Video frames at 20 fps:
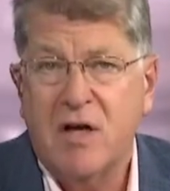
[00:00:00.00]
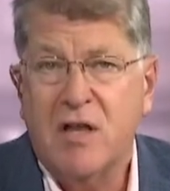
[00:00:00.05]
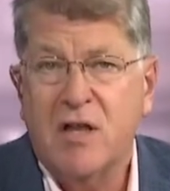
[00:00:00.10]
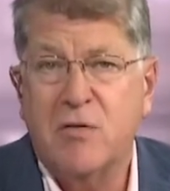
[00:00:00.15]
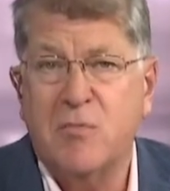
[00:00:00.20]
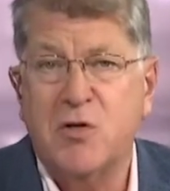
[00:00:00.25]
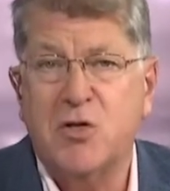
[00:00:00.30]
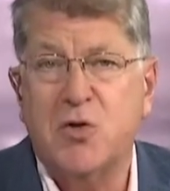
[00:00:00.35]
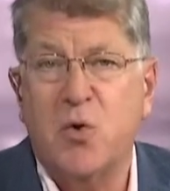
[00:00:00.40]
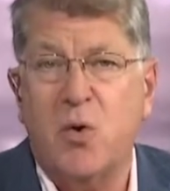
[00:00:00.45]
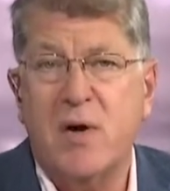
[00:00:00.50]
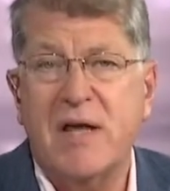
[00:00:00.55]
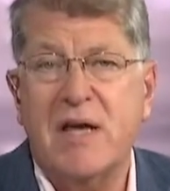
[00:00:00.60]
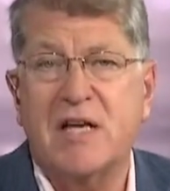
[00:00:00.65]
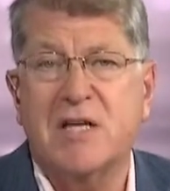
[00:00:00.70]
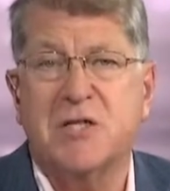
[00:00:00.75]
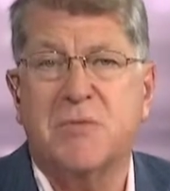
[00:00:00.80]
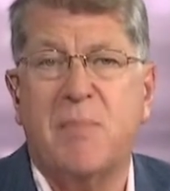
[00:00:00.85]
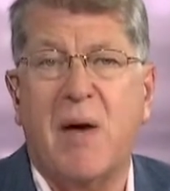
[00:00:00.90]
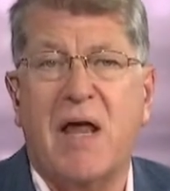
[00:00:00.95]
The majority
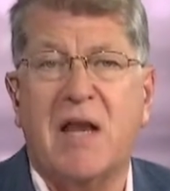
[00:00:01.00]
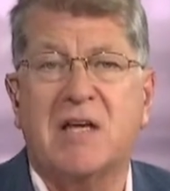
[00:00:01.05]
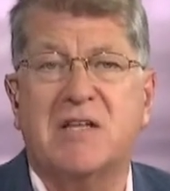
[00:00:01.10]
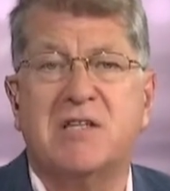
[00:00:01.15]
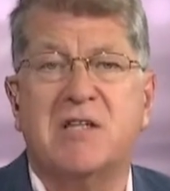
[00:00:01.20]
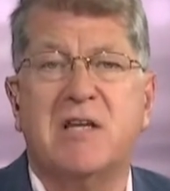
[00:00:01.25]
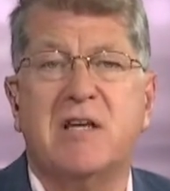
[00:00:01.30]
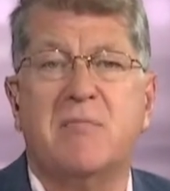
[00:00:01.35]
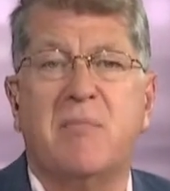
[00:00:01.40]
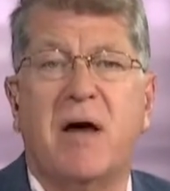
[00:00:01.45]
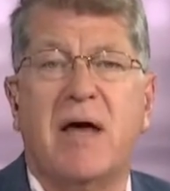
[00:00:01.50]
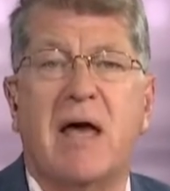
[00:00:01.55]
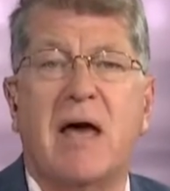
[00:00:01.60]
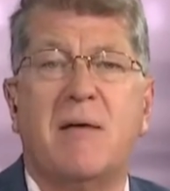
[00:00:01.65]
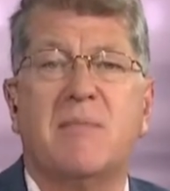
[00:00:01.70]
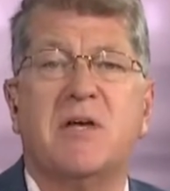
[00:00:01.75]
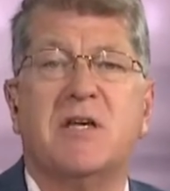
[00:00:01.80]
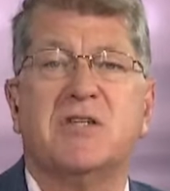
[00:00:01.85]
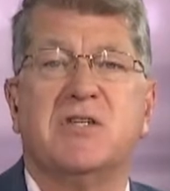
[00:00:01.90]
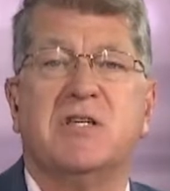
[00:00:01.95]
Hispanic city of
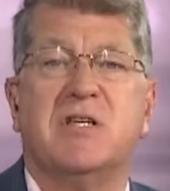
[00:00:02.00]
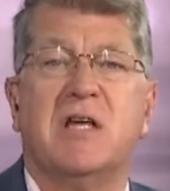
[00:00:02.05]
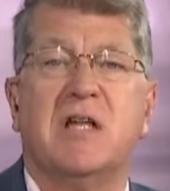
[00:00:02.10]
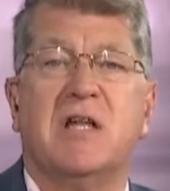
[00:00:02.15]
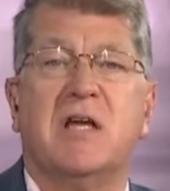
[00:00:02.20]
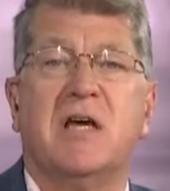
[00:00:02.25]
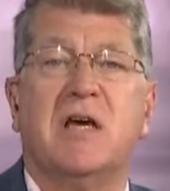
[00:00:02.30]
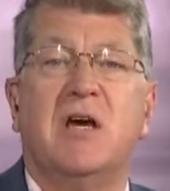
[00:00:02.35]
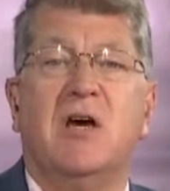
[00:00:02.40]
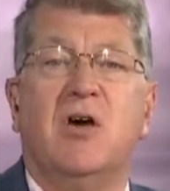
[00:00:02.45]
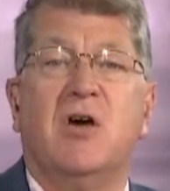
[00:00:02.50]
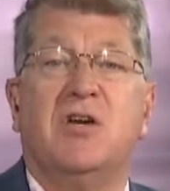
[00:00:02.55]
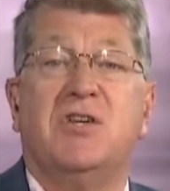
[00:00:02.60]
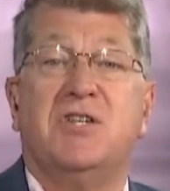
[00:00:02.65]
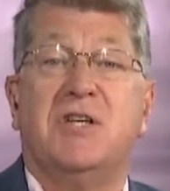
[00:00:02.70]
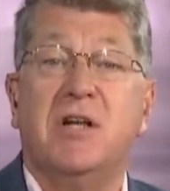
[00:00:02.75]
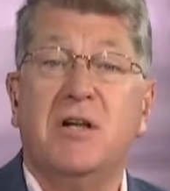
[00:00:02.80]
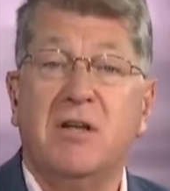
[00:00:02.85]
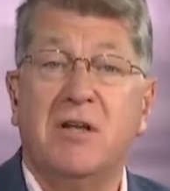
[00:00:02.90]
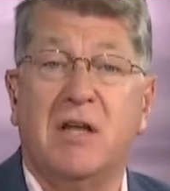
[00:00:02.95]
Miami is
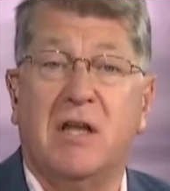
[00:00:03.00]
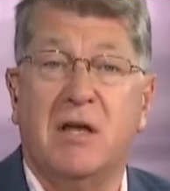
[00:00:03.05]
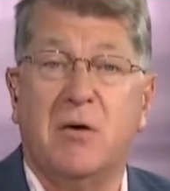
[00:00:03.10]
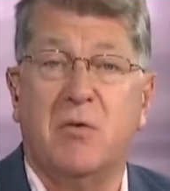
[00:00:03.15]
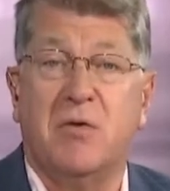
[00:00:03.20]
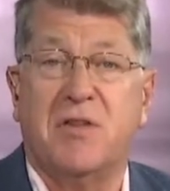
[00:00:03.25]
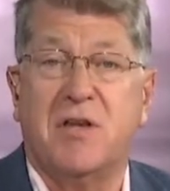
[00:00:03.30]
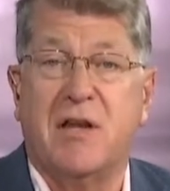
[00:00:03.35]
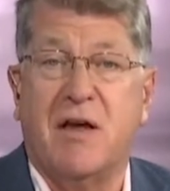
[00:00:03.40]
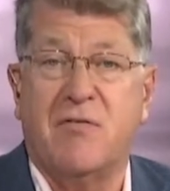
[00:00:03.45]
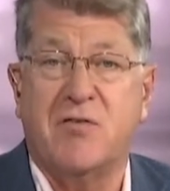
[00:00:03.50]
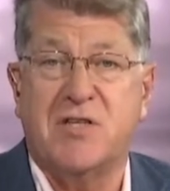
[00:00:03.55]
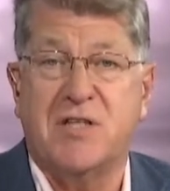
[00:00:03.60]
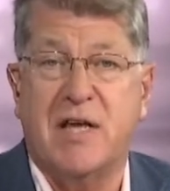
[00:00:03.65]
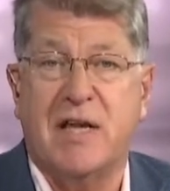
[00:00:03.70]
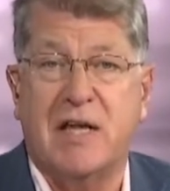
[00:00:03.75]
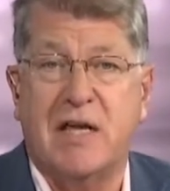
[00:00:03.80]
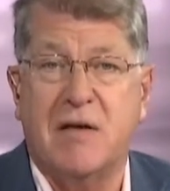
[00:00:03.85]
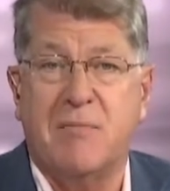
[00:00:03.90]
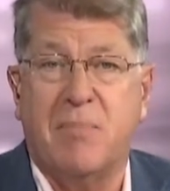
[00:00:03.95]
still dealing with the
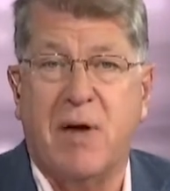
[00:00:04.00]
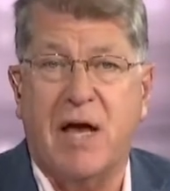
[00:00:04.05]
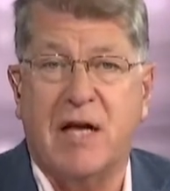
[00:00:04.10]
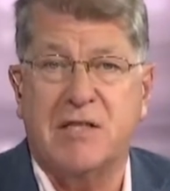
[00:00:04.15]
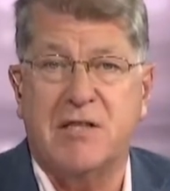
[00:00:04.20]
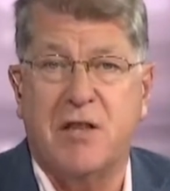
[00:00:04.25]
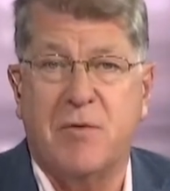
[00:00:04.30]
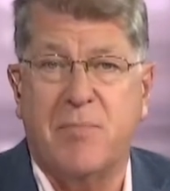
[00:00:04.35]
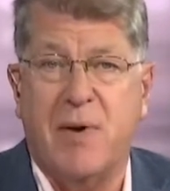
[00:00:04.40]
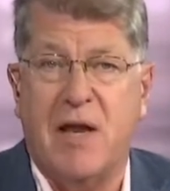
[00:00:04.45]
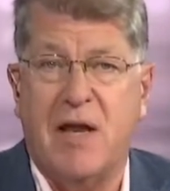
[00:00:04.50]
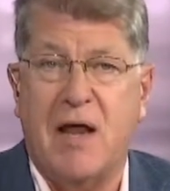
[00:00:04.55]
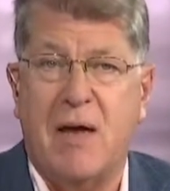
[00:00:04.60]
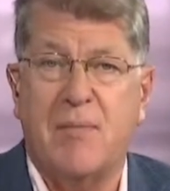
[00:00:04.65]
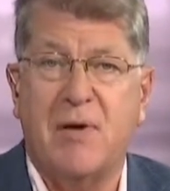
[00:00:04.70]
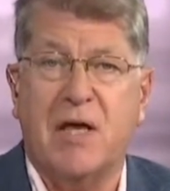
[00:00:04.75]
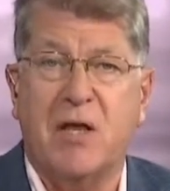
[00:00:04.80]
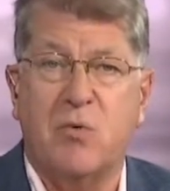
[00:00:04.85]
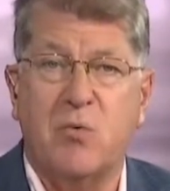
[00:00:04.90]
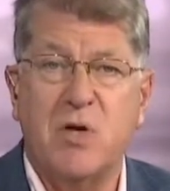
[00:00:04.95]
devastating impacts of the
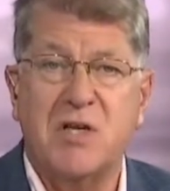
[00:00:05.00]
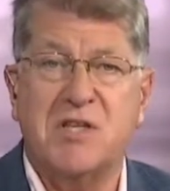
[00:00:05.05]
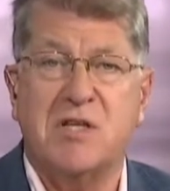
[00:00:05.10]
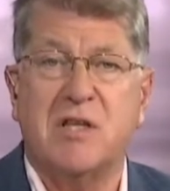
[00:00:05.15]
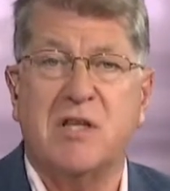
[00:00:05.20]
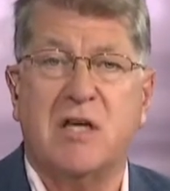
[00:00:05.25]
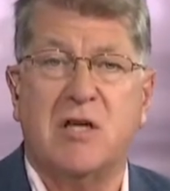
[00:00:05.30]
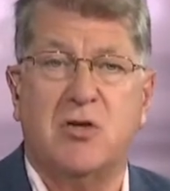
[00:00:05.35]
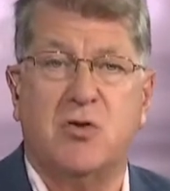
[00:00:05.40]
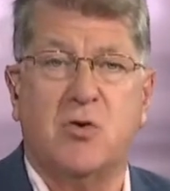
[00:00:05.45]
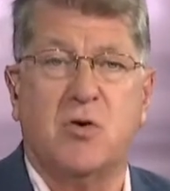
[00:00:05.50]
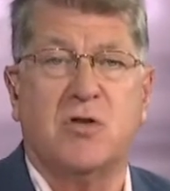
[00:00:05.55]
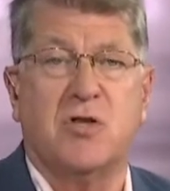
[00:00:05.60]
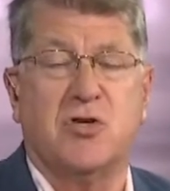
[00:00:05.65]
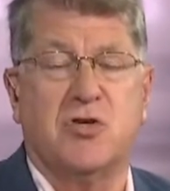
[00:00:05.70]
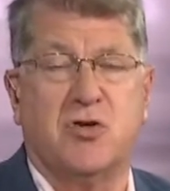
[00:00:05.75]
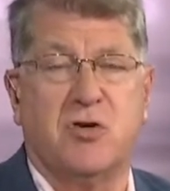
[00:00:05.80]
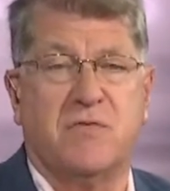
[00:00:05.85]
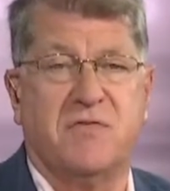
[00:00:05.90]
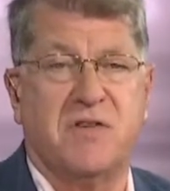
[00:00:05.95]
pandemic and recently endured the
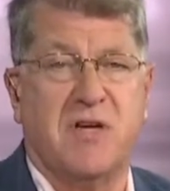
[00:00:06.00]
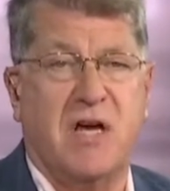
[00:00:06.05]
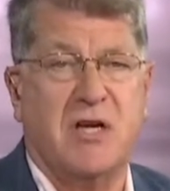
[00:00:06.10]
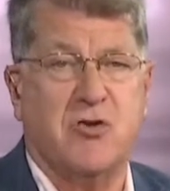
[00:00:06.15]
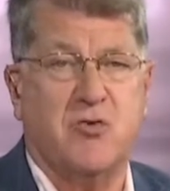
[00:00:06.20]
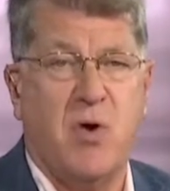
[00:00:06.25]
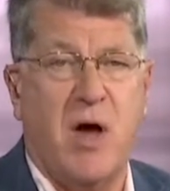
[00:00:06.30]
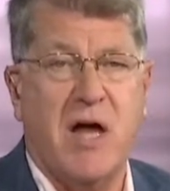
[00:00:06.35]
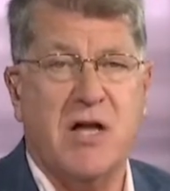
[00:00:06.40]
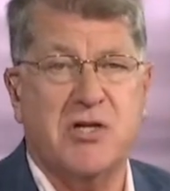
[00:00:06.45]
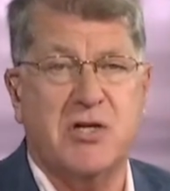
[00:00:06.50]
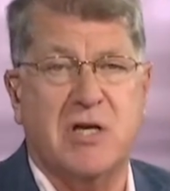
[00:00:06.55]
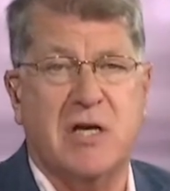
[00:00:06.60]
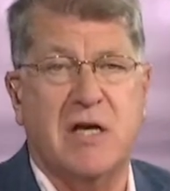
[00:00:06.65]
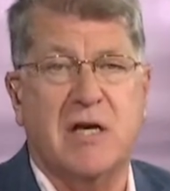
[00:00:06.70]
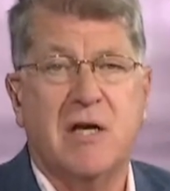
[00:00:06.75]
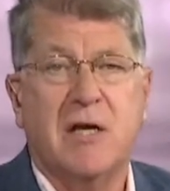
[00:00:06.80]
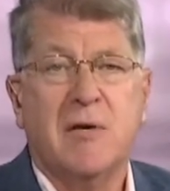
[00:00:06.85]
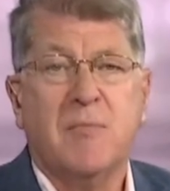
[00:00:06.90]
Surfside tragedy.